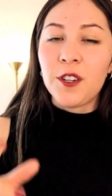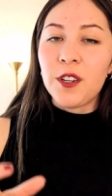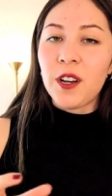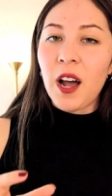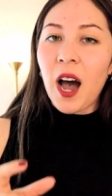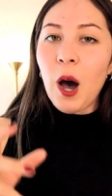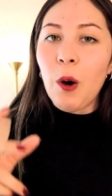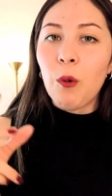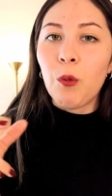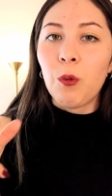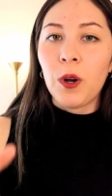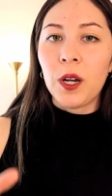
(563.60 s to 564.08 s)
you're
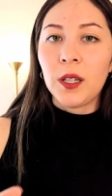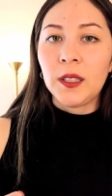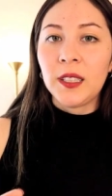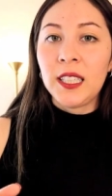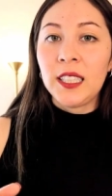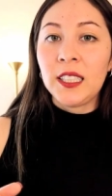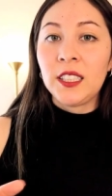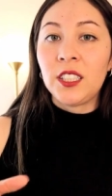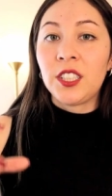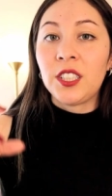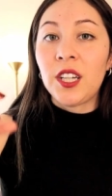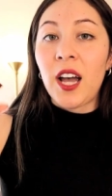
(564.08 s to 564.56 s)
not
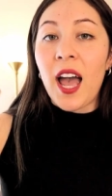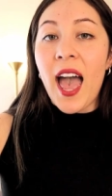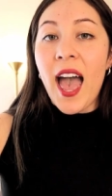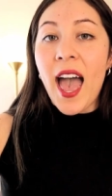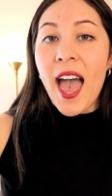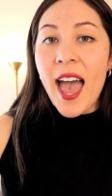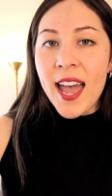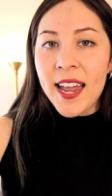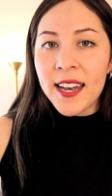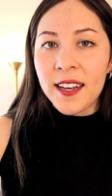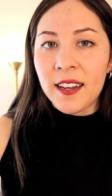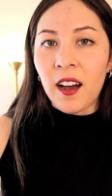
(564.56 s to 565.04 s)
willing
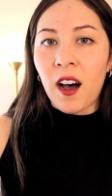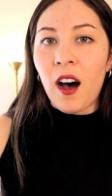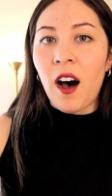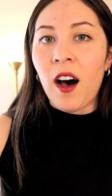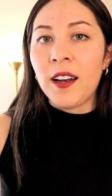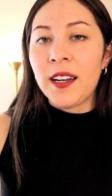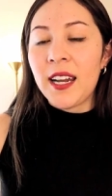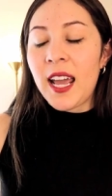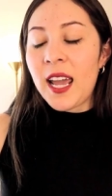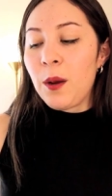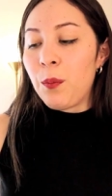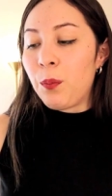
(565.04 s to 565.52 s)
to end
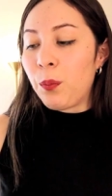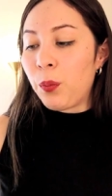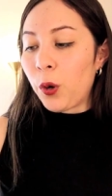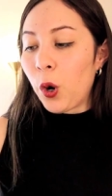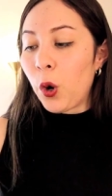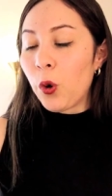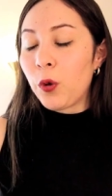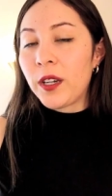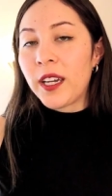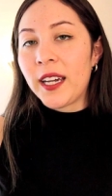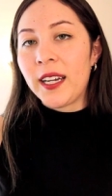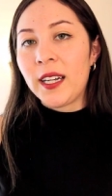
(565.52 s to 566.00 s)
on a
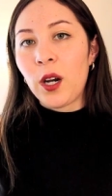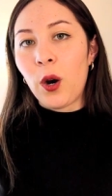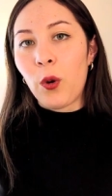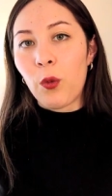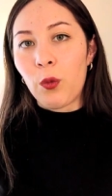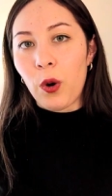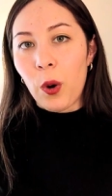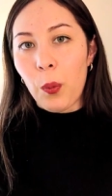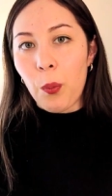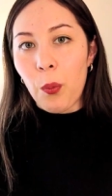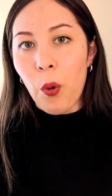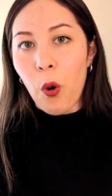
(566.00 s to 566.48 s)
broken
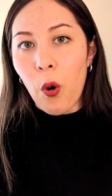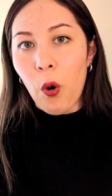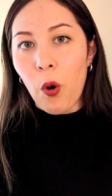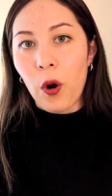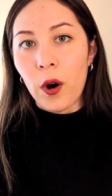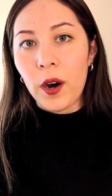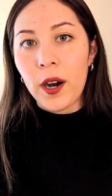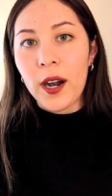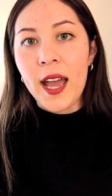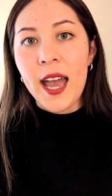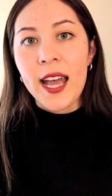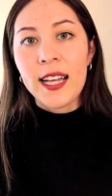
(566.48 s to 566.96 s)

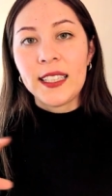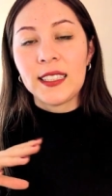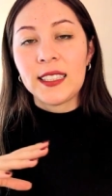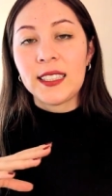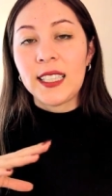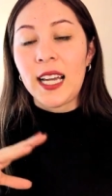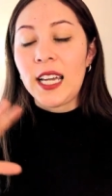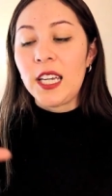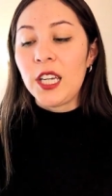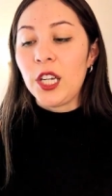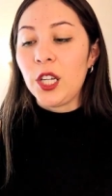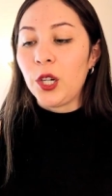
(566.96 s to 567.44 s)
rapport and
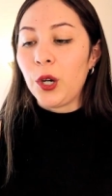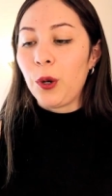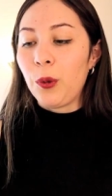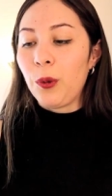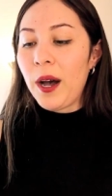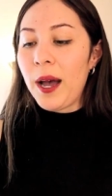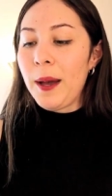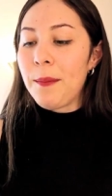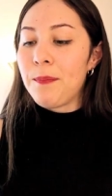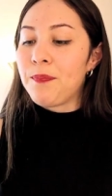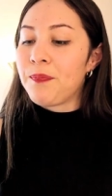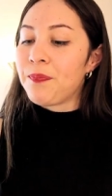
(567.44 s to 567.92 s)
say, you know
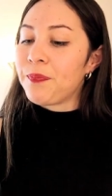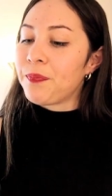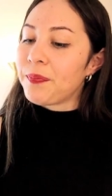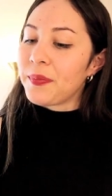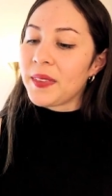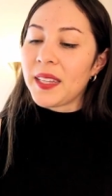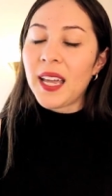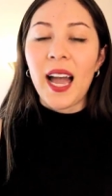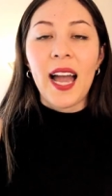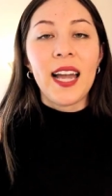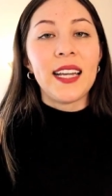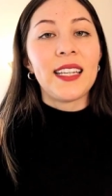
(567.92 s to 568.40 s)
what,
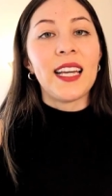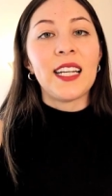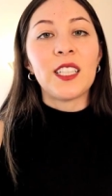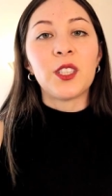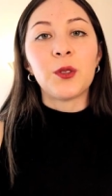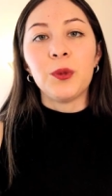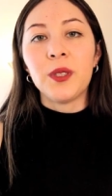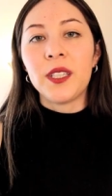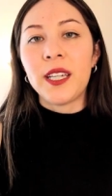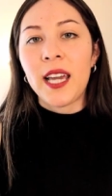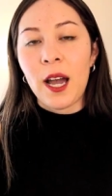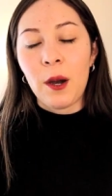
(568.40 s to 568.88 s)
I
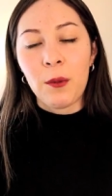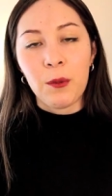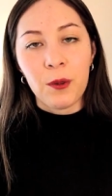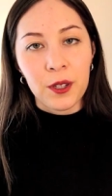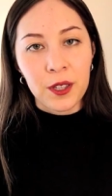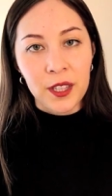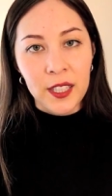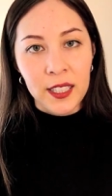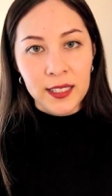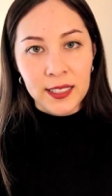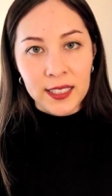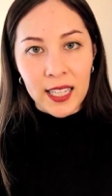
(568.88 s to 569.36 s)
guess we can't
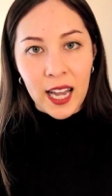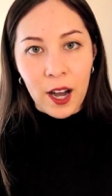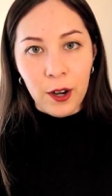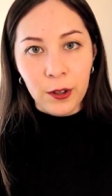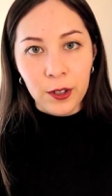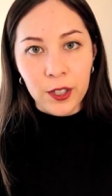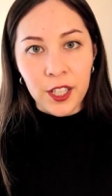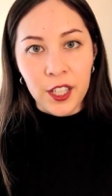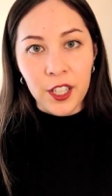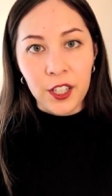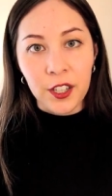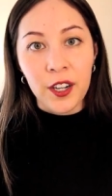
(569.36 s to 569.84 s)
work things
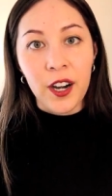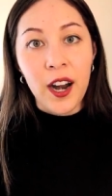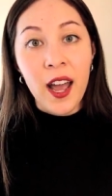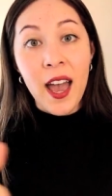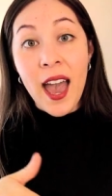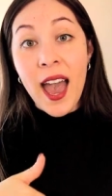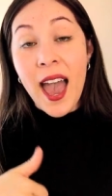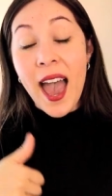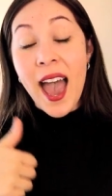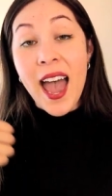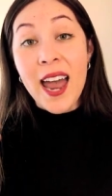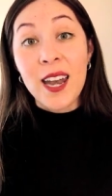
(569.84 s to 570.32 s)
out
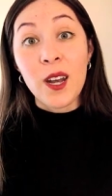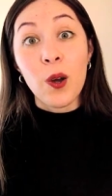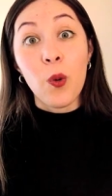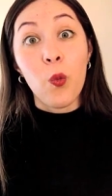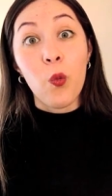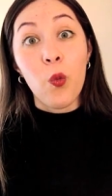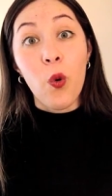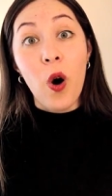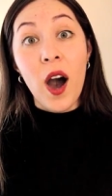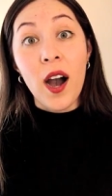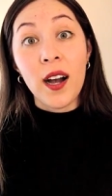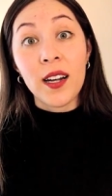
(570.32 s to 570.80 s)
here,
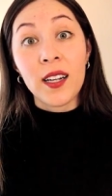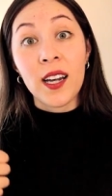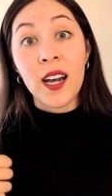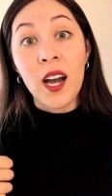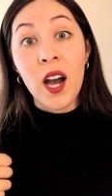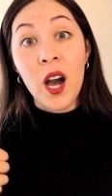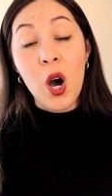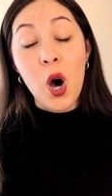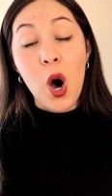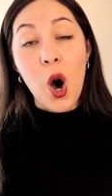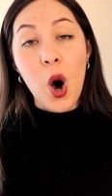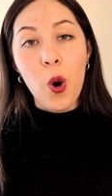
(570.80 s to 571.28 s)
and walk
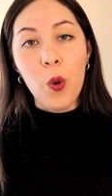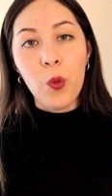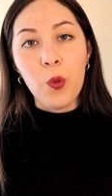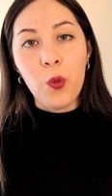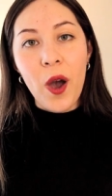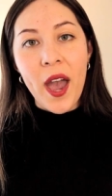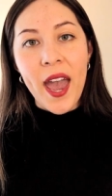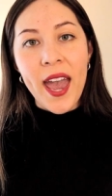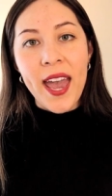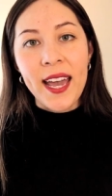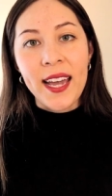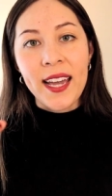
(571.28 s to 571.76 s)

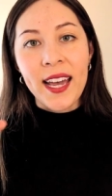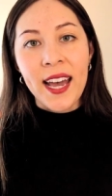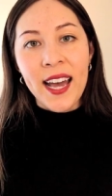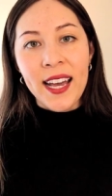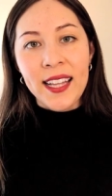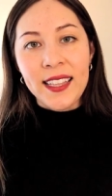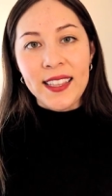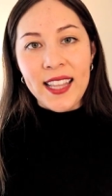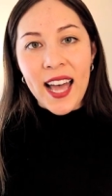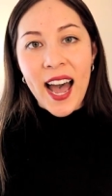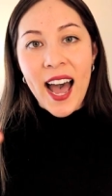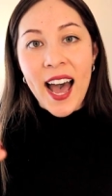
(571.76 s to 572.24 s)
away,
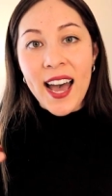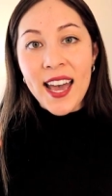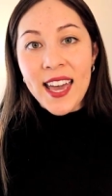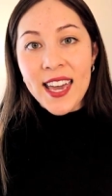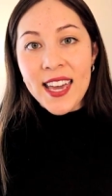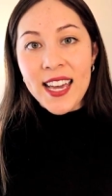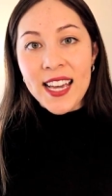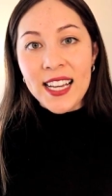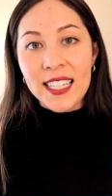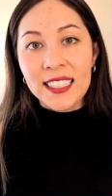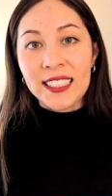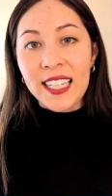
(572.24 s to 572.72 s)

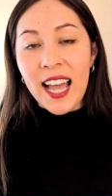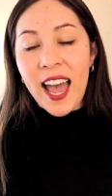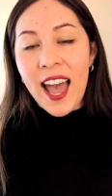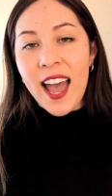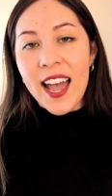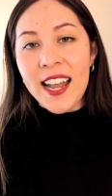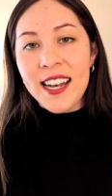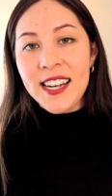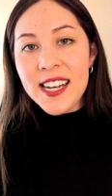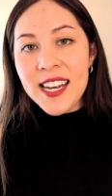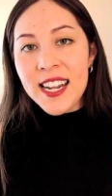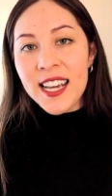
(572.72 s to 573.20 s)
that is
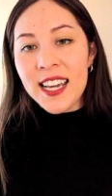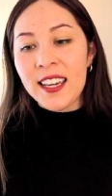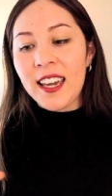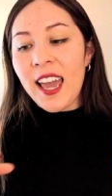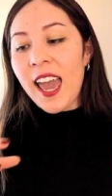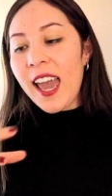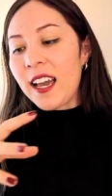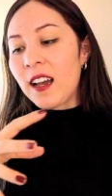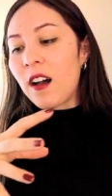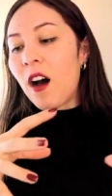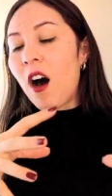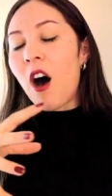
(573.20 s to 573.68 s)

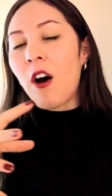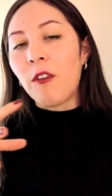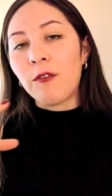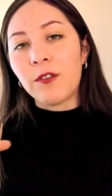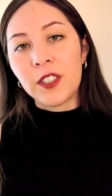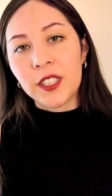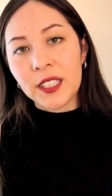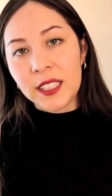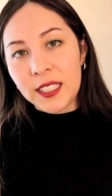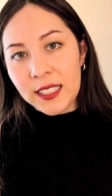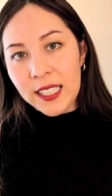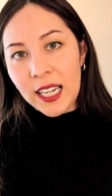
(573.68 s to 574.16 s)
ending a
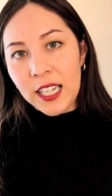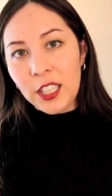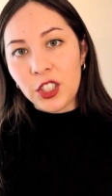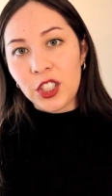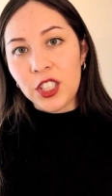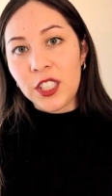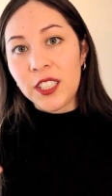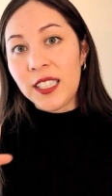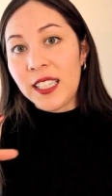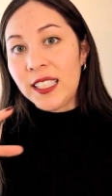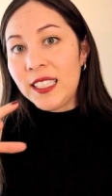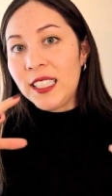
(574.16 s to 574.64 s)

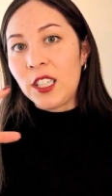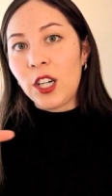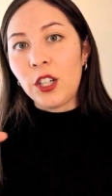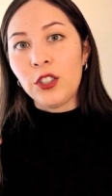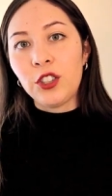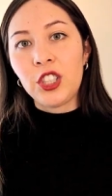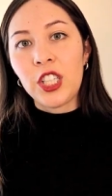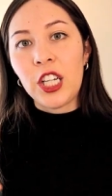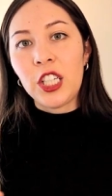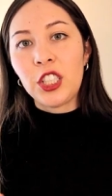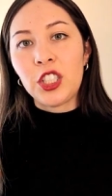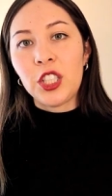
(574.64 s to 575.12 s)
conversation and
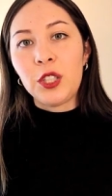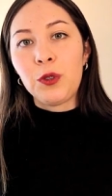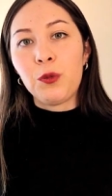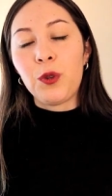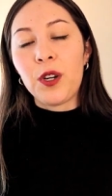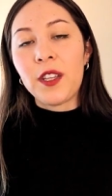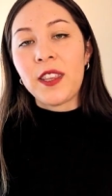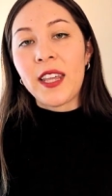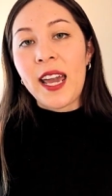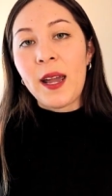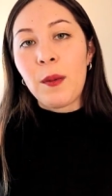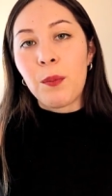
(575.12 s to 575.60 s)
negotiation
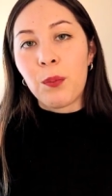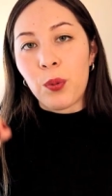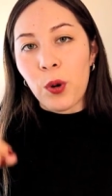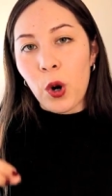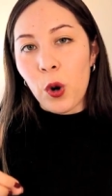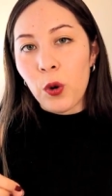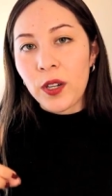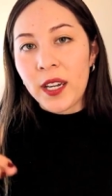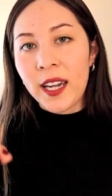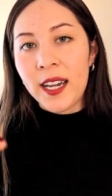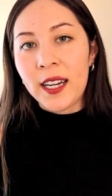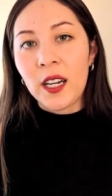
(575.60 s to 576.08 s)
with a
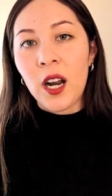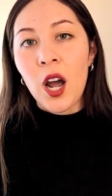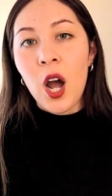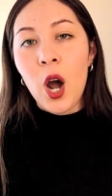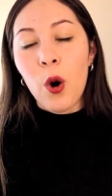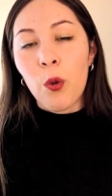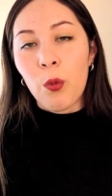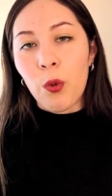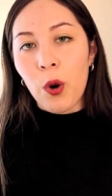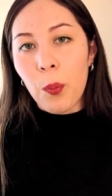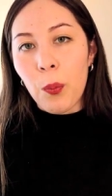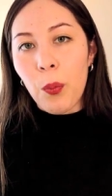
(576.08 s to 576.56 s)
broken
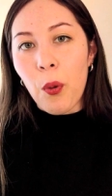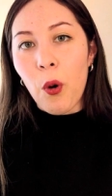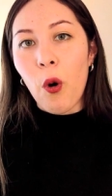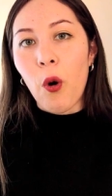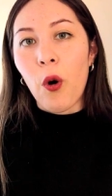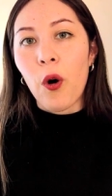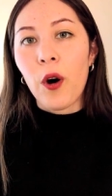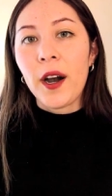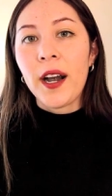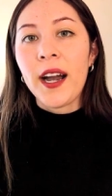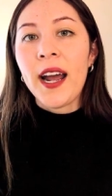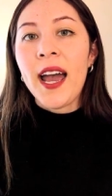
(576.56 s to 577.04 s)

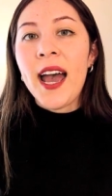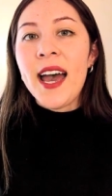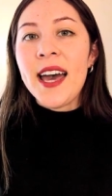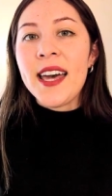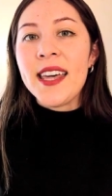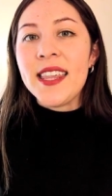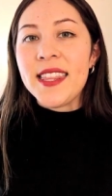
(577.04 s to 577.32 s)
rapport.